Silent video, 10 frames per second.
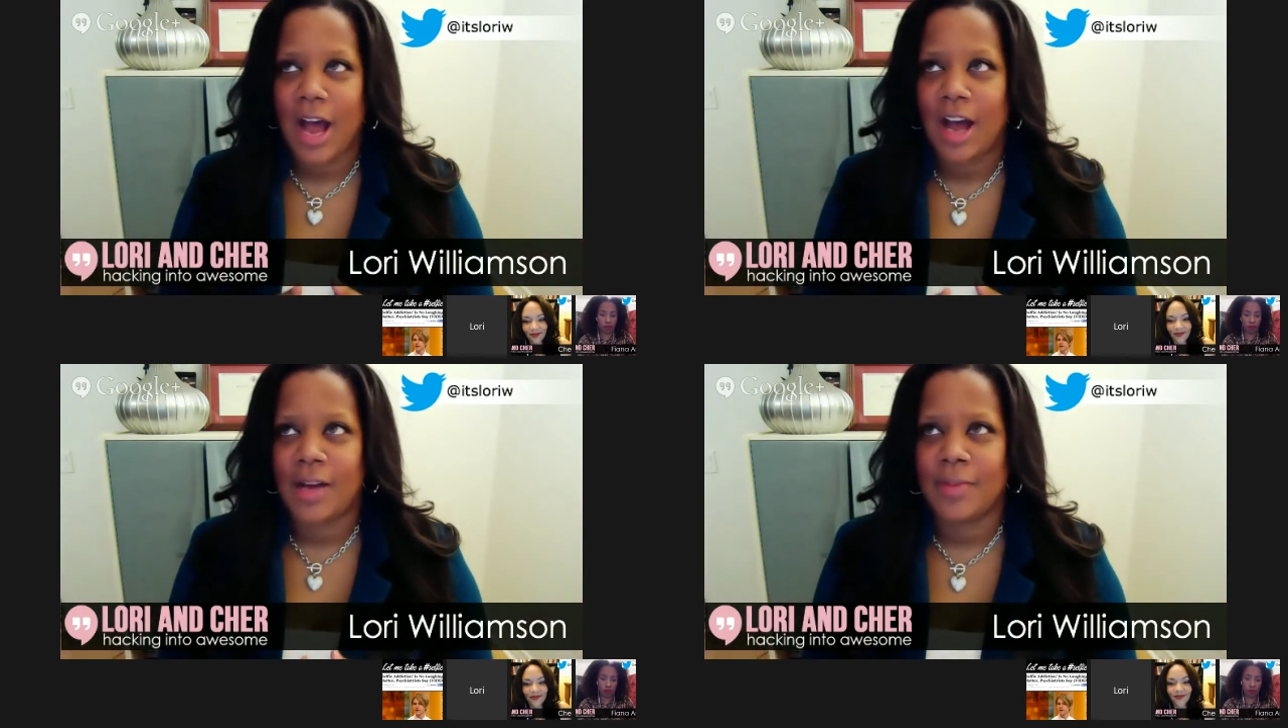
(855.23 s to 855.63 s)

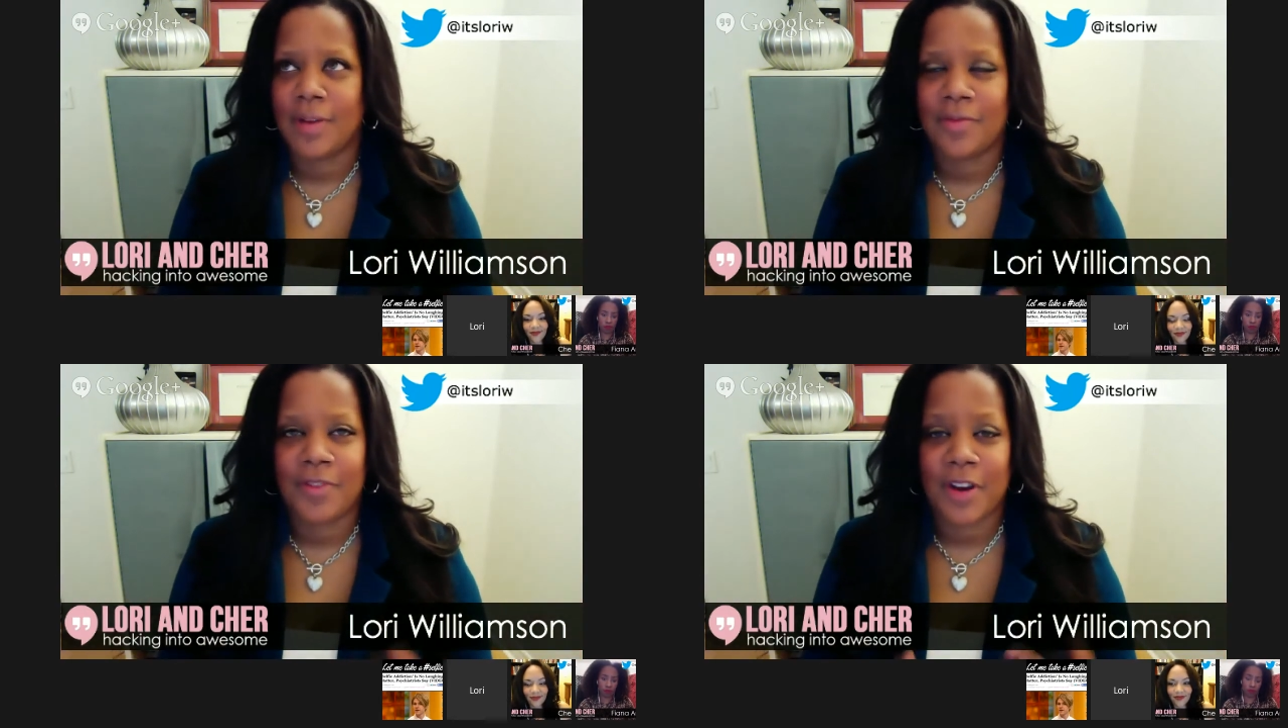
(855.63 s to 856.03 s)

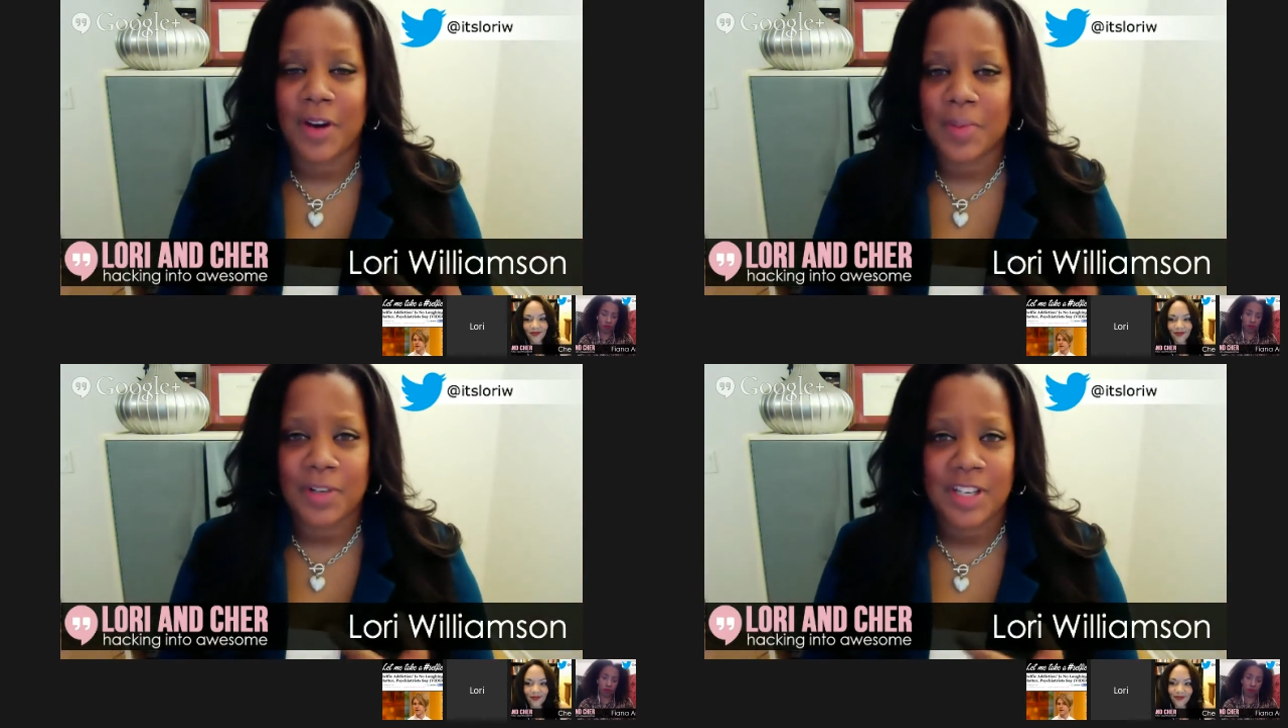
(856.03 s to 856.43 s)
I'm
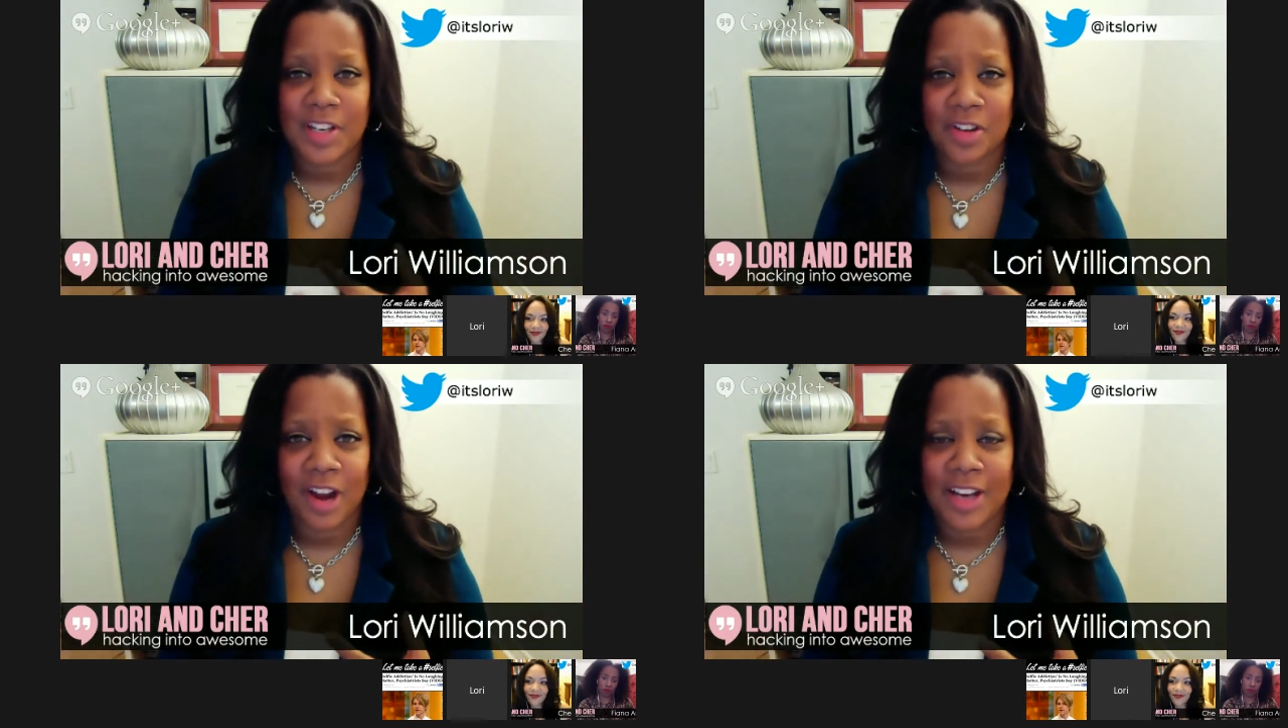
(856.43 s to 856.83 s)
very
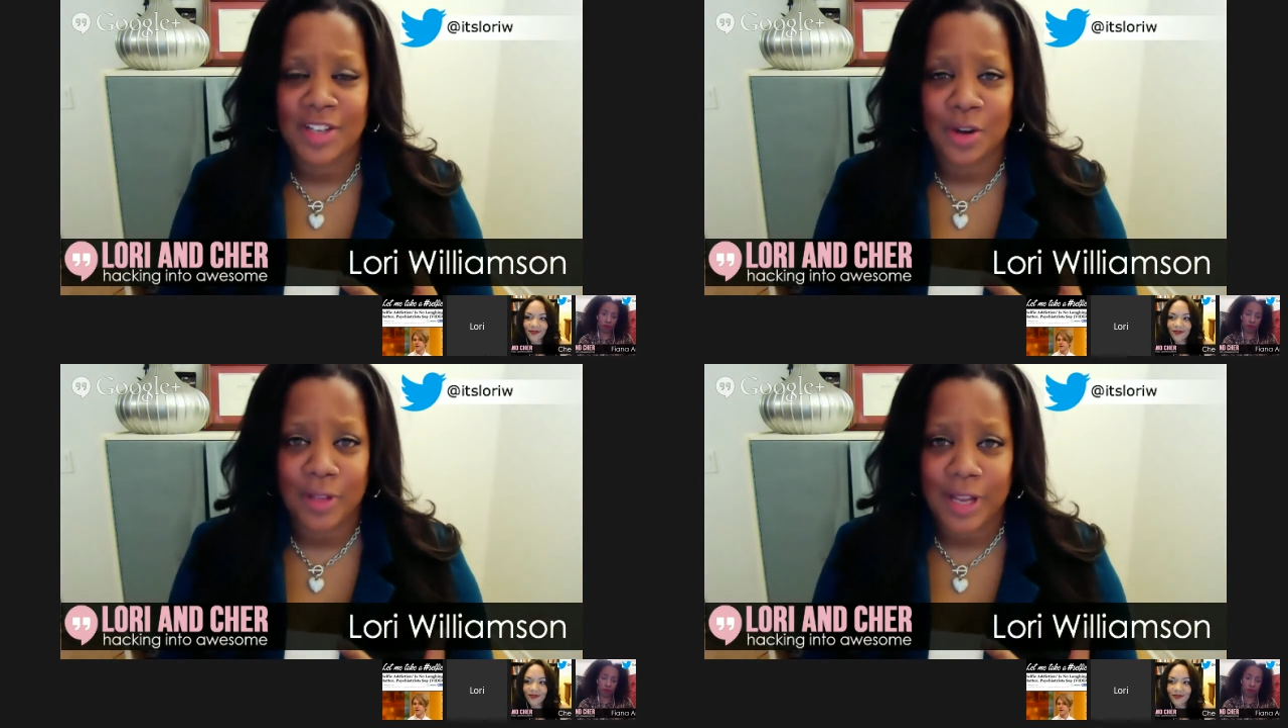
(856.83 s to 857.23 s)
particular. I
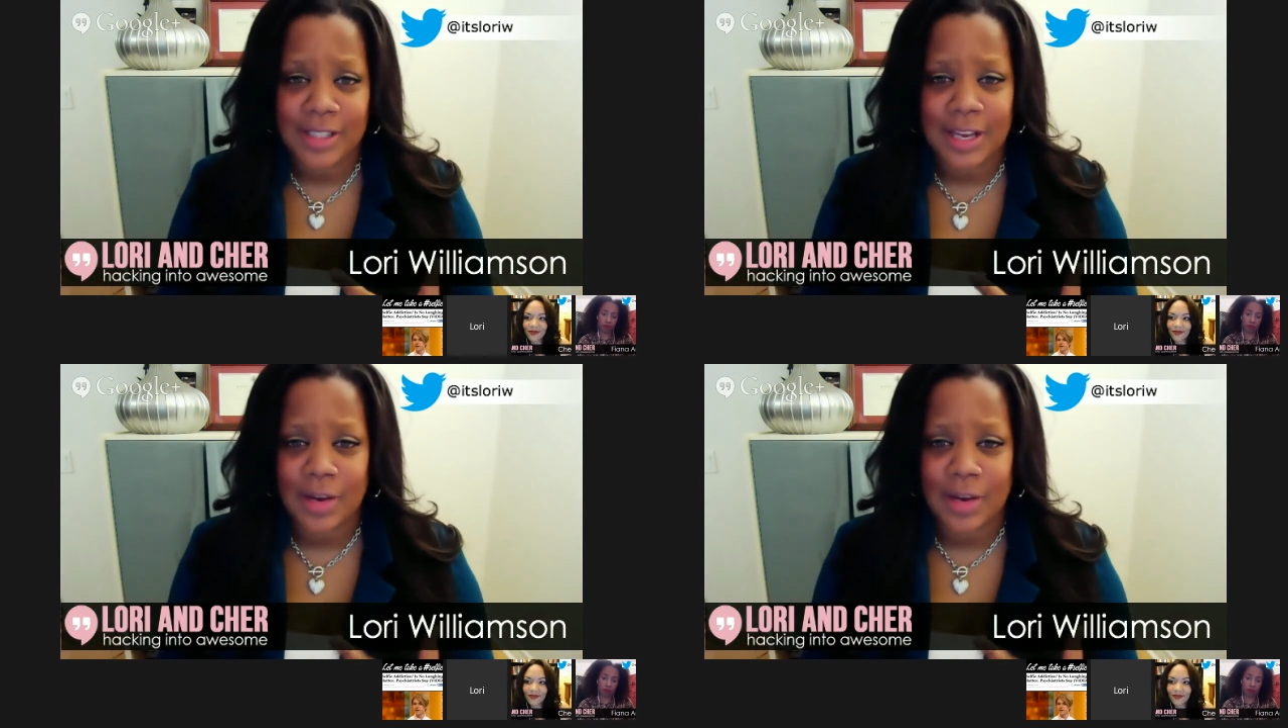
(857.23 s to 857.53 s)
don't like to take,